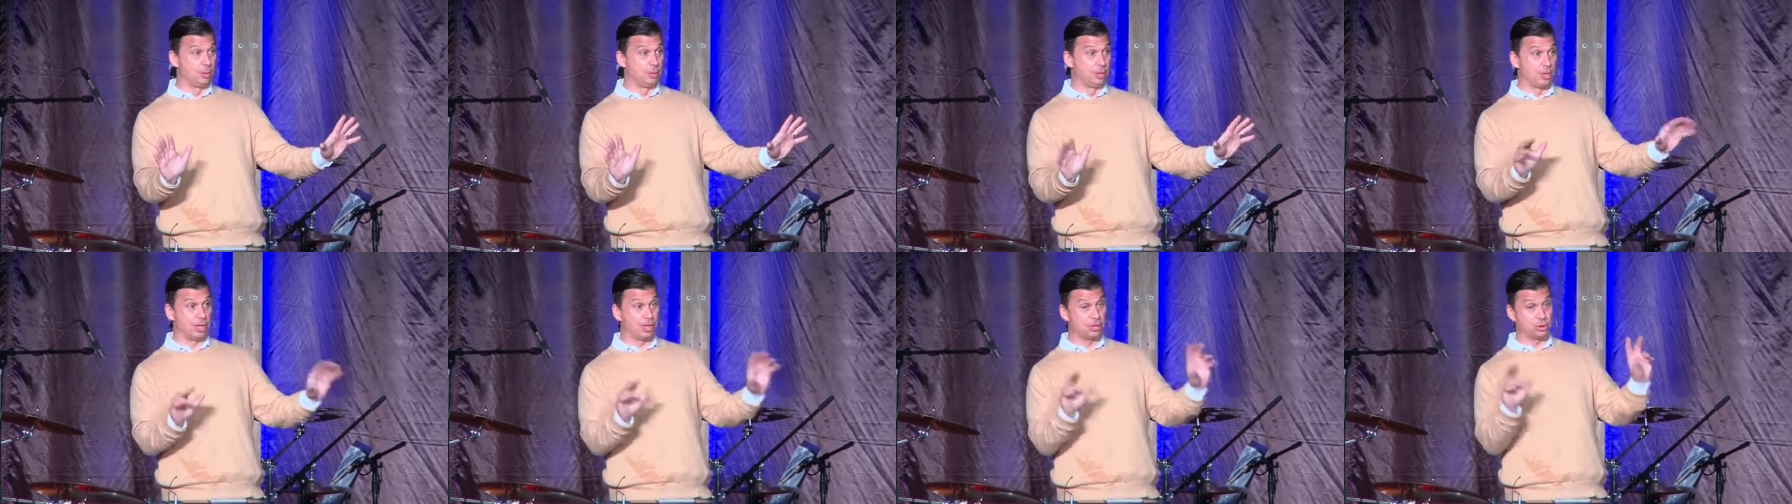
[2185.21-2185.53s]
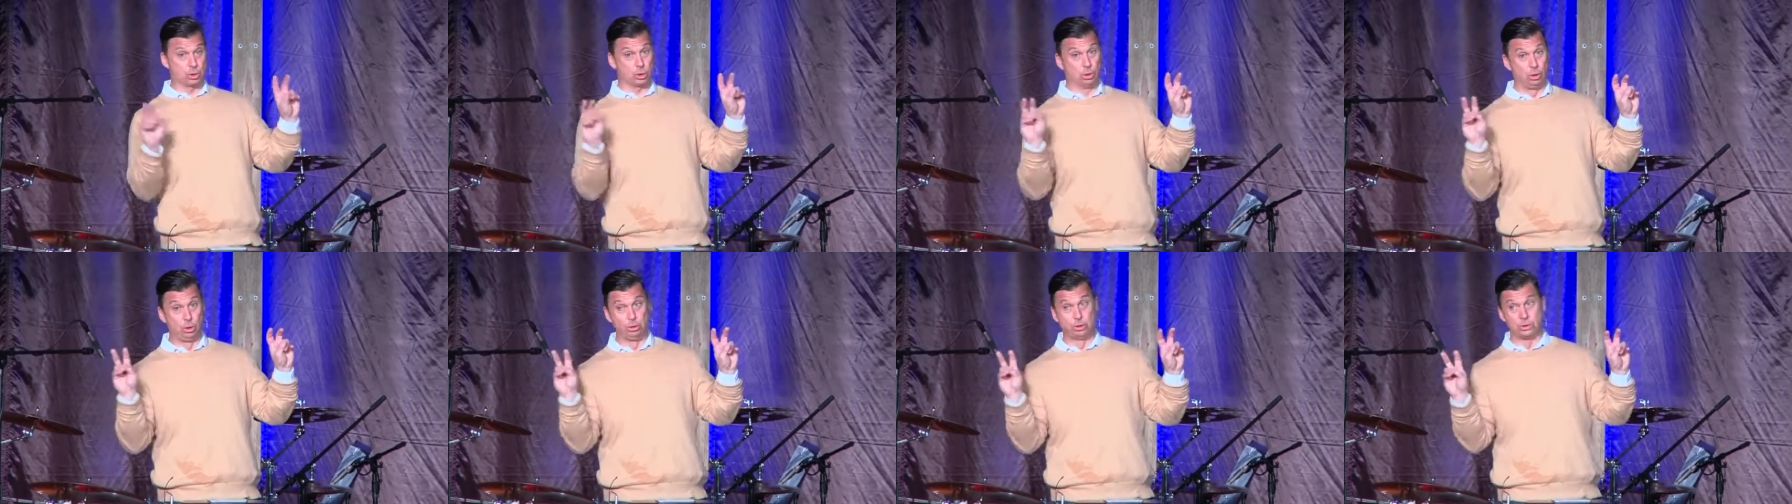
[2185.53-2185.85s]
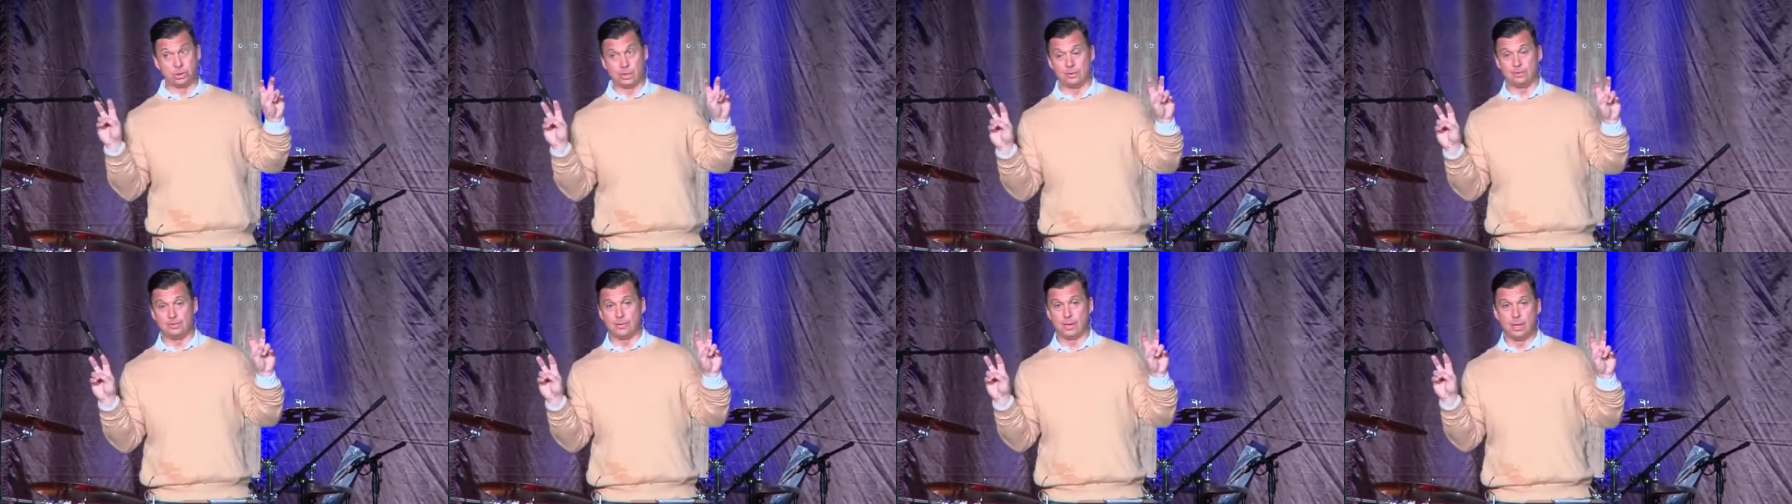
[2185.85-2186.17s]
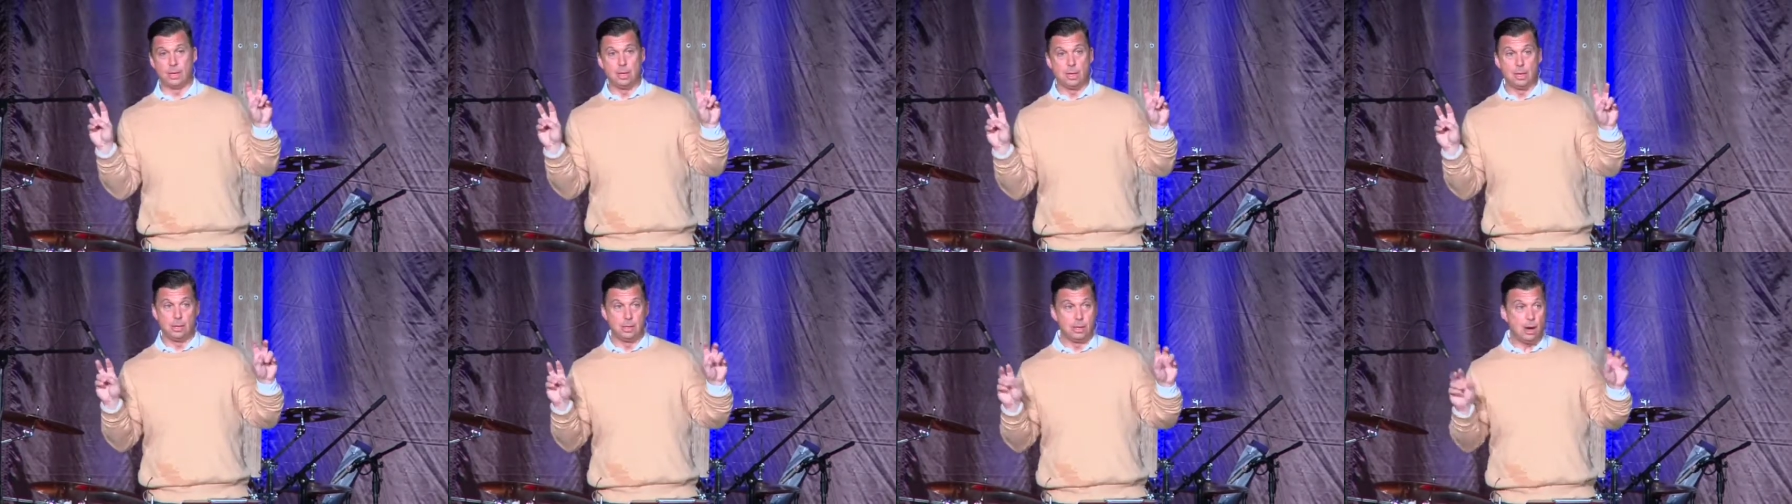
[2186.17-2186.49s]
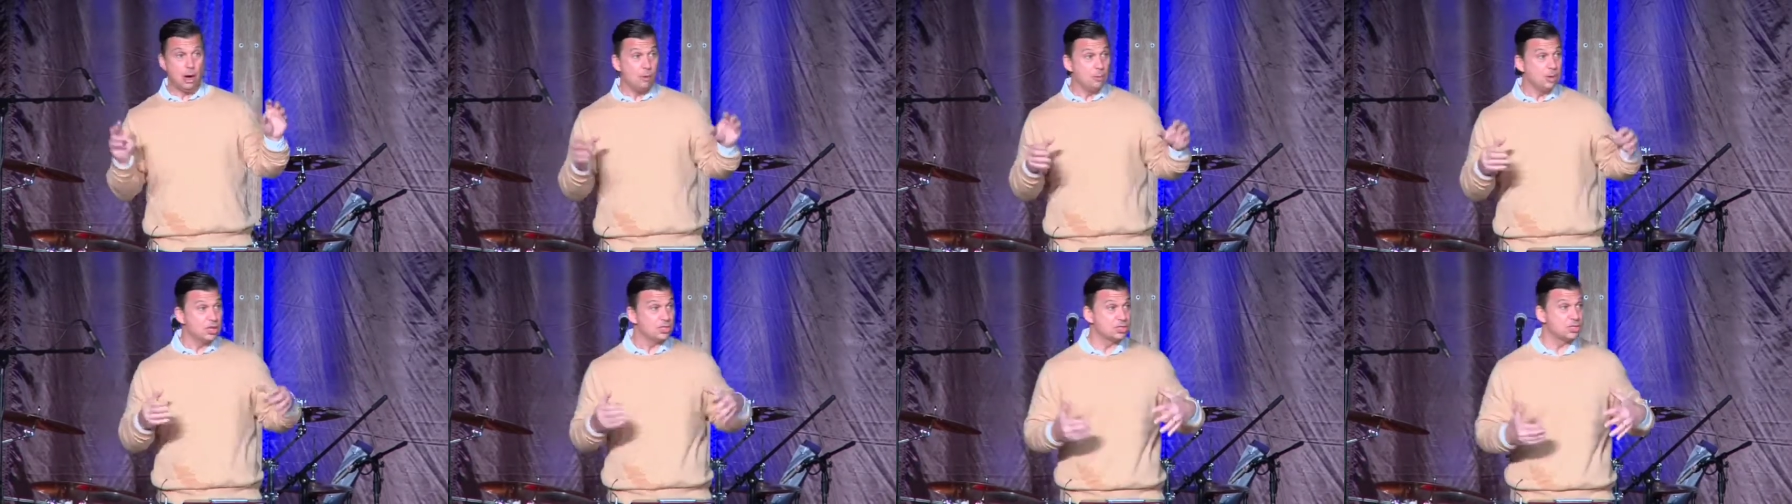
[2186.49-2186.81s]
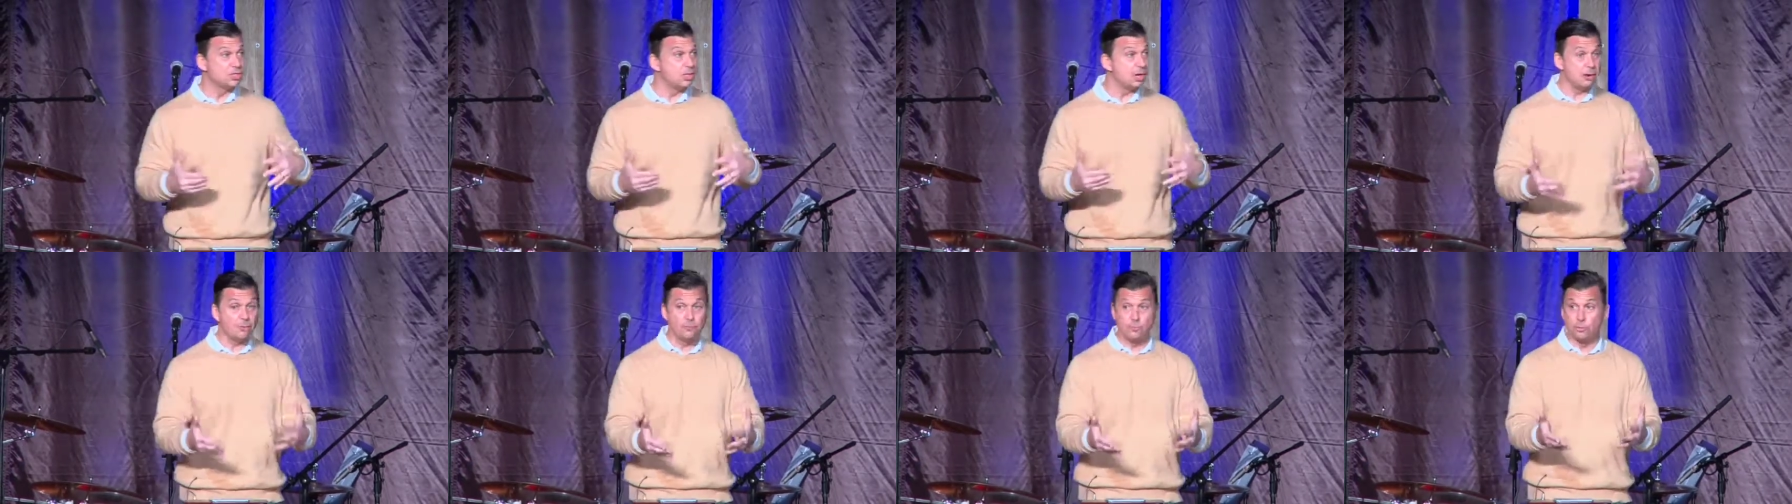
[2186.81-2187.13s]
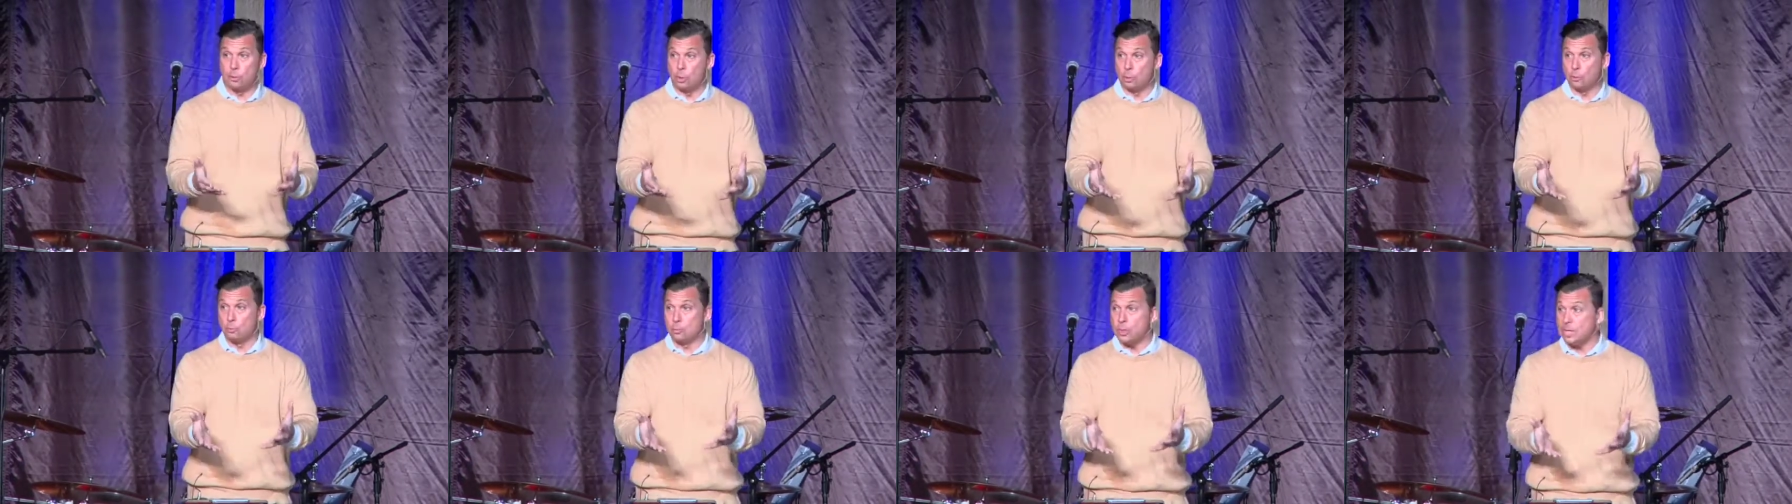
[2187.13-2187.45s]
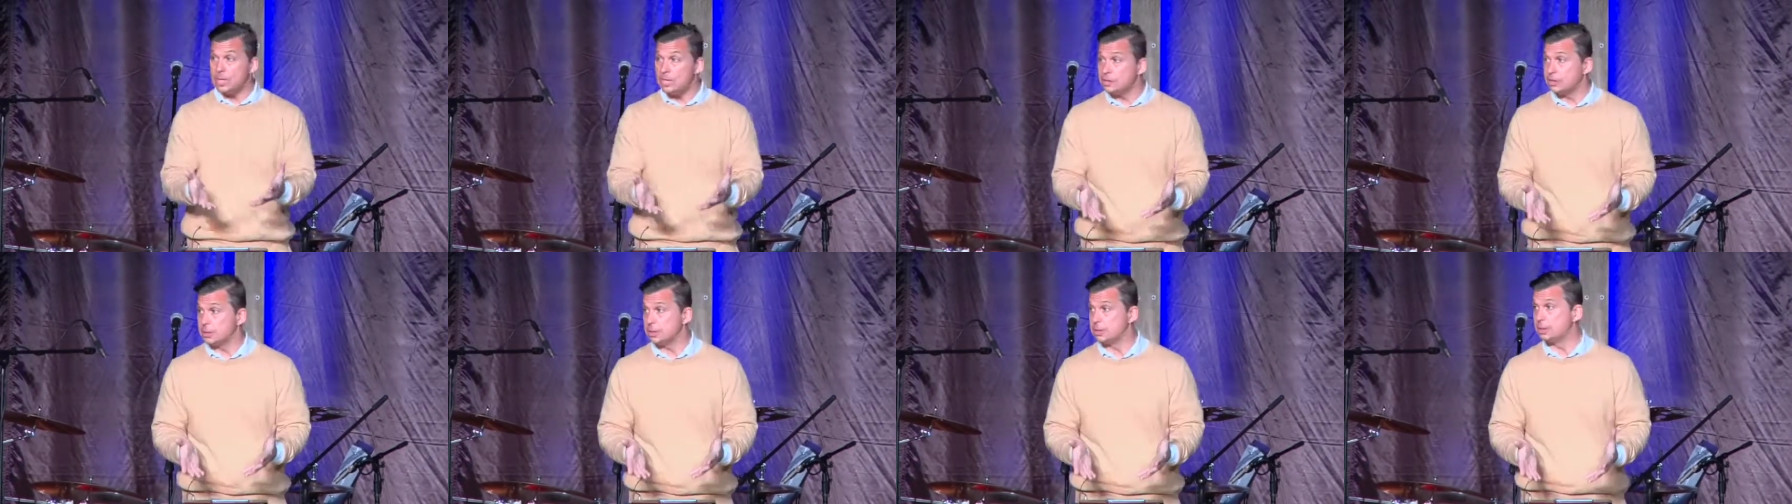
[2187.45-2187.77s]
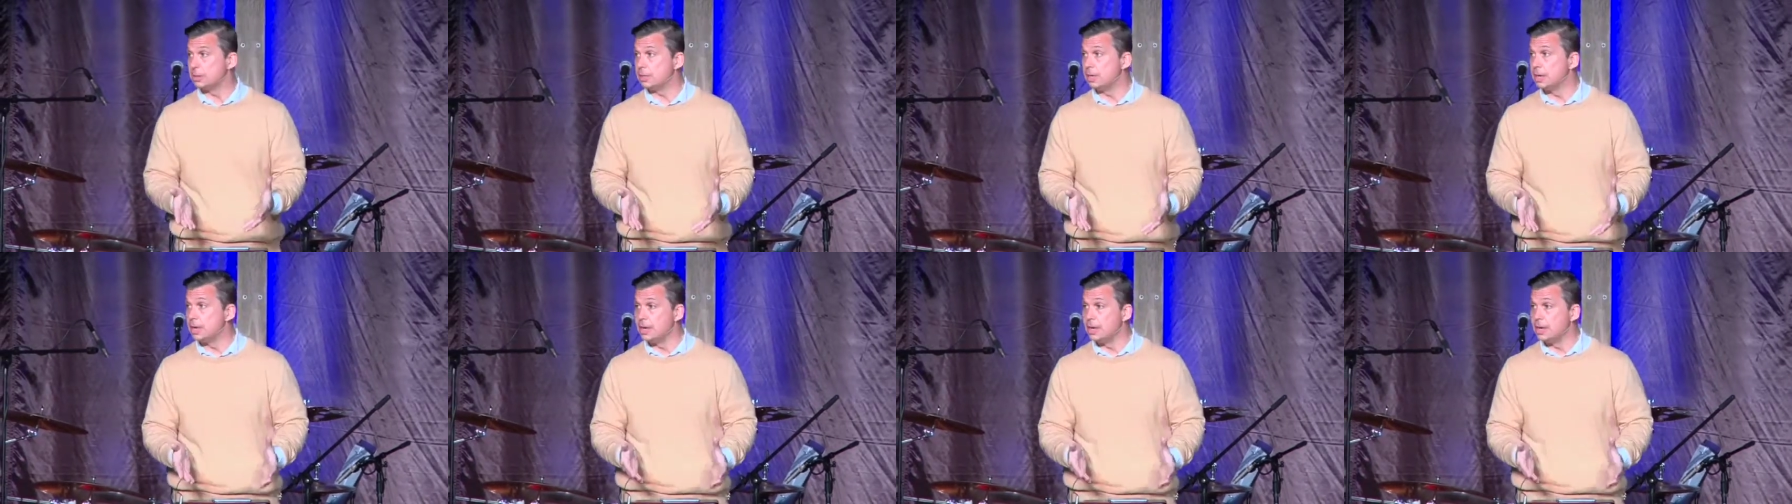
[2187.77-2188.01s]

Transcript: exclusive. No, it's there for a reason.